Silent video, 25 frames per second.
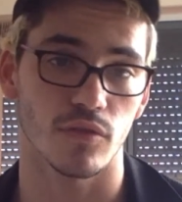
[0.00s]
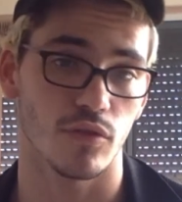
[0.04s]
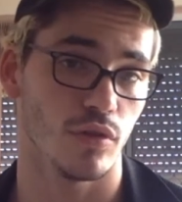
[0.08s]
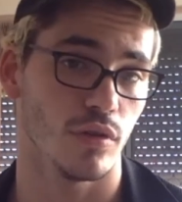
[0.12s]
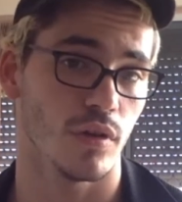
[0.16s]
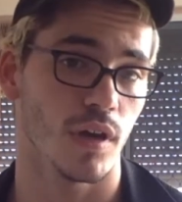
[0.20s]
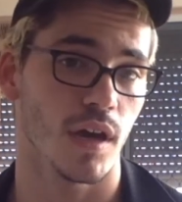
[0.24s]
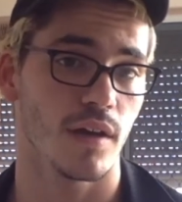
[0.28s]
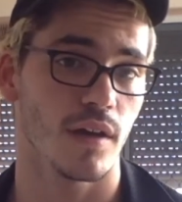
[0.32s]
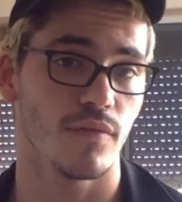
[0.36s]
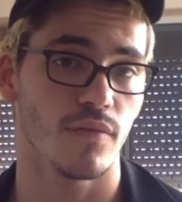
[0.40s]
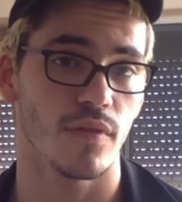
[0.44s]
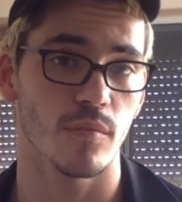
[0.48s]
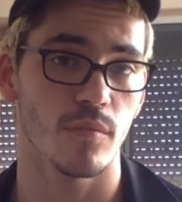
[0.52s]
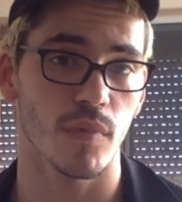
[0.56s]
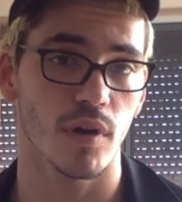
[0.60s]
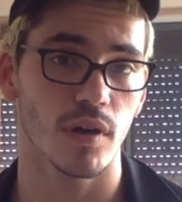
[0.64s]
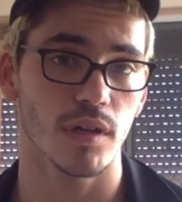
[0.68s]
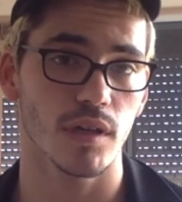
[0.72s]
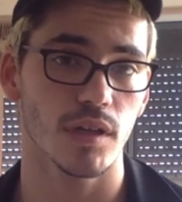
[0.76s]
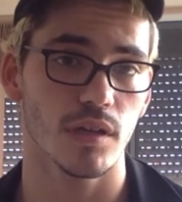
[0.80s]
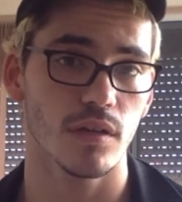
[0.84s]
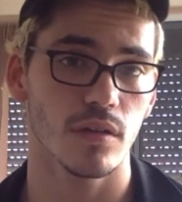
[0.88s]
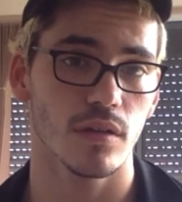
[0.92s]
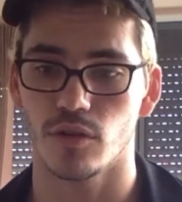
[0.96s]
Do you have the
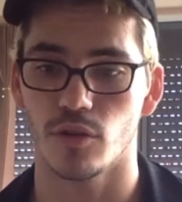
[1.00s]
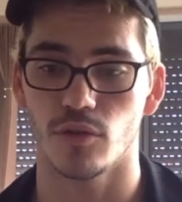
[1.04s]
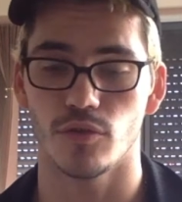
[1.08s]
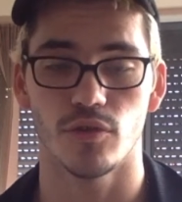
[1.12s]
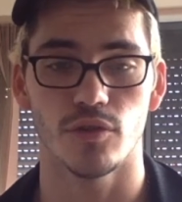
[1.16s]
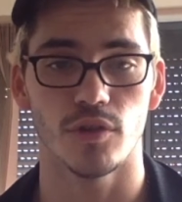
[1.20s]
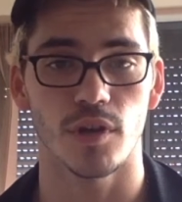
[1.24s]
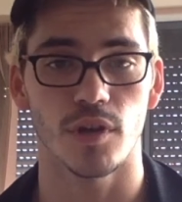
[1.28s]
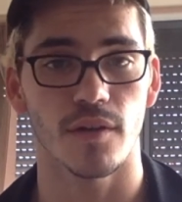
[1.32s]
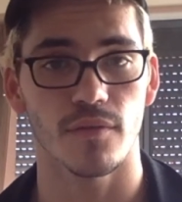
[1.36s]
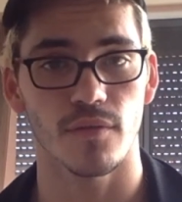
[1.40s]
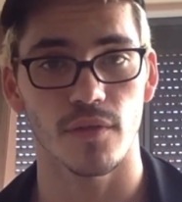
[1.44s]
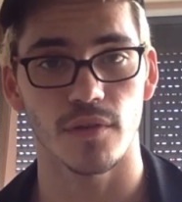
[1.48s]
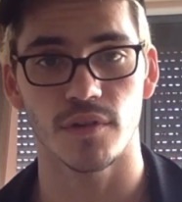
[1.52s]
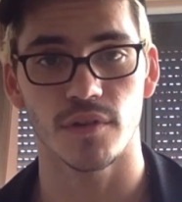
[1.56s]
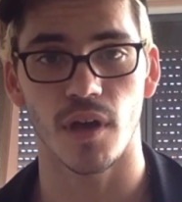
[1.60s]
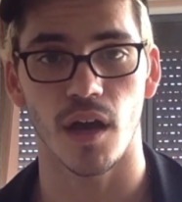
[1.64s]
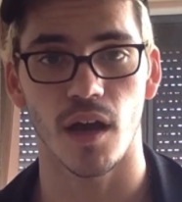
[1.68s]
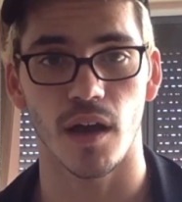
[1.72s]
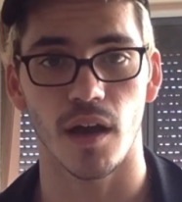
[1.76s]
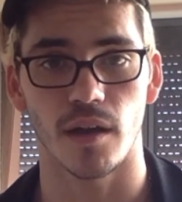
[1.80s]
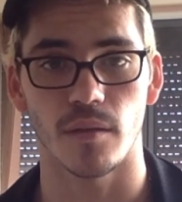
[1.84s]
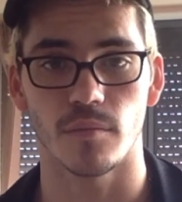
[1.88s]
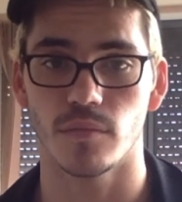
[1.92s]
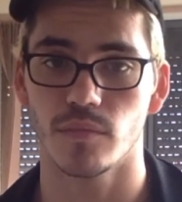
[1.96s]
money? Do you have the
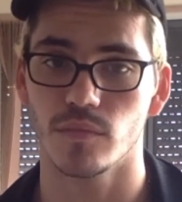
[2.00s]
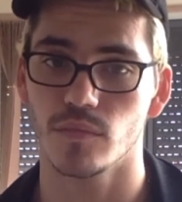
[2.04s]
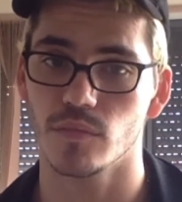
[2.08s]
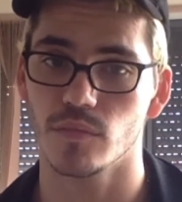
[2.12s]
time?